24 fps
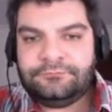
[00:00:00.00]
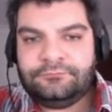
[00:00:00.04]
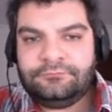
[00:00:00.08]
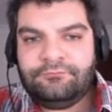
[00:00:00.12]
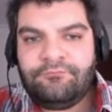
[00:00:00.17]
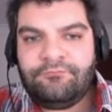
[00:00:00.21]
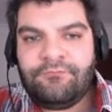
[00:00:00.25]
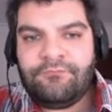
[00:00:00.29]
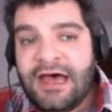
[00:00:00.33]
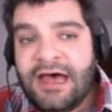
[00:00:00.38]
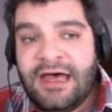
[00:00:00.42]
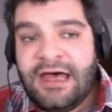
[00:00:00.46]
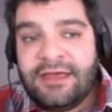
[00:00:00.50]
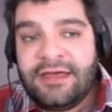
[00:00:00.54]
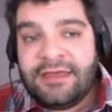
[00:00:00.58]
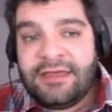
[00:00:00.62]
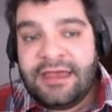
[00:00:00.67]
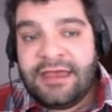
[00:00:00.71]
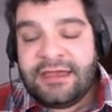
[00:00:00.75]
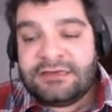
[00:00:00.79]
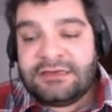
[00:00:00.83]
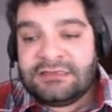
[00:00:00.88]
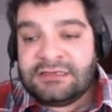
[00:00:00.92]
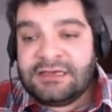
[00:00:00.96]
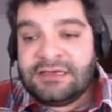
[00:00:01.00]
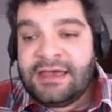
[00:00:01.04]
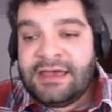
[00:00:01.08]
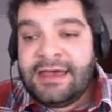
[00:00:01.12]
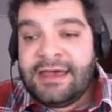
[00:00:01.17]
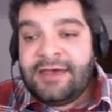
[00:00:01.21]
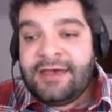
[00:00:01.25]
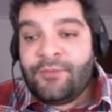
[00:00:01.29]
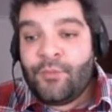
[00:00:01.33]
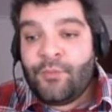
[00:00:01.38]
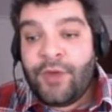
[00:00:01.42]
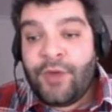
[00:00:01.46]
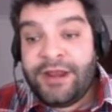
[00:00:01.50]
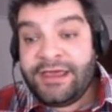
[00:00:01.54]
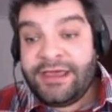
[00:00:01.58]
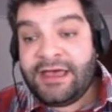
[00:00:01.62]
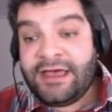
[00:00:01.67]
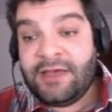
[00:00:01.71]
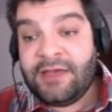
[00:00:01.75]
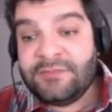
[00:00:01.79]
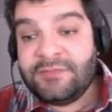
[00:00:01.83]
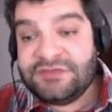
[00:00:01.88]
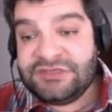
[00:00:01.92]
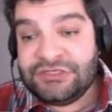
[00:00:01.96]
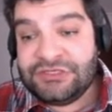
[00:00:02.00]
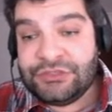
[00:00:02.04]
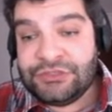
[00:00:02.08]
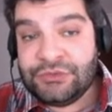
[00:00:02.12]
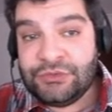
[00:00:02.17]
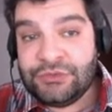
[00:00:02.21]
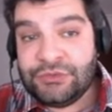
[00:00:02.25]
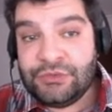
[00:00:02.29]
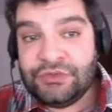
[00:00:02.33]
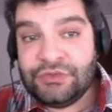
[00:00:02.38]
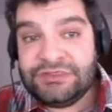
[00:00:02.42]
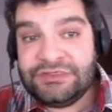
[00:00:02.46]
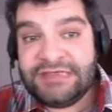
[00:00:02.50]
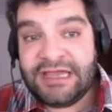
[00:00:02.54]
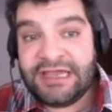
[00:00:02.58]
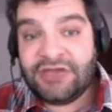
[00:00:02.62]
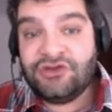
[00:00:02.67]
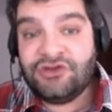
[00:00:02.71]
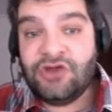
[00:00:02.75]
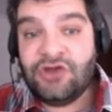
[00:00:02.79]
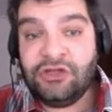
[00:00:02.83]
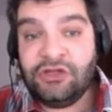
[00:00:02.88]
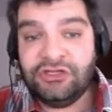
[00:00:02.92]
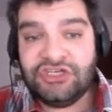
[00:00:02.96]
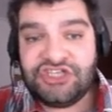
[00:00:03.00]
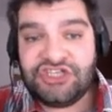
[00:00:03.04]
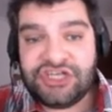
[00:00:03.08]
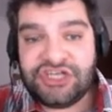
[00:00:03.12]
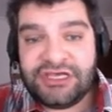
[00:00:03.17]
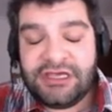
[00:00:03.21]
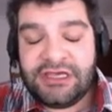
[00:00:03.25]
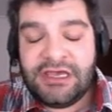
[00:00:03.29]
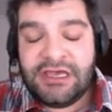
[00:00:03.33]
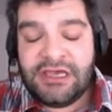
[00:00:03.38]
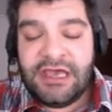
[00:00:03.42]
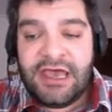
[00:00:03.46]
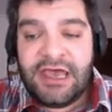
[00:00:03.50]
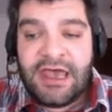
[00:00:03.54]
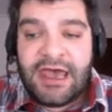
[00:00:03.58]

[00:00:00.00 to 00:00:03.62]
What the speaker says: When it comes to technology,